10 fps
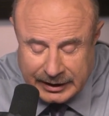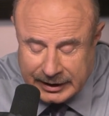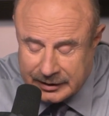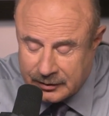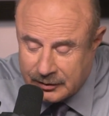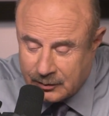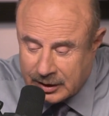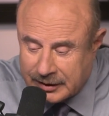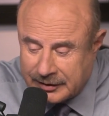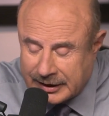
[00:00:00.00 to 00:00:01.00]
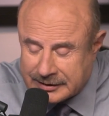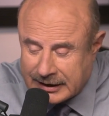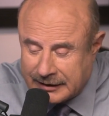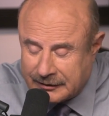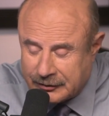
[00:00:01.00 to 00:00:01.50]
And one of the things
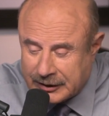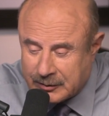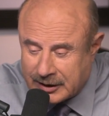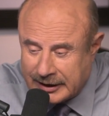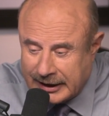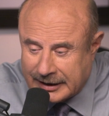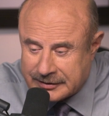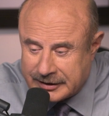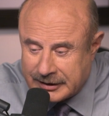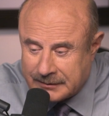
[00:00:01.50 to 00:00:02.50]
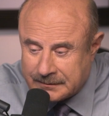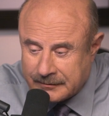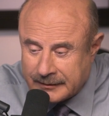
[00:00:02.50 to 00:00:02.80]
I frequently ask them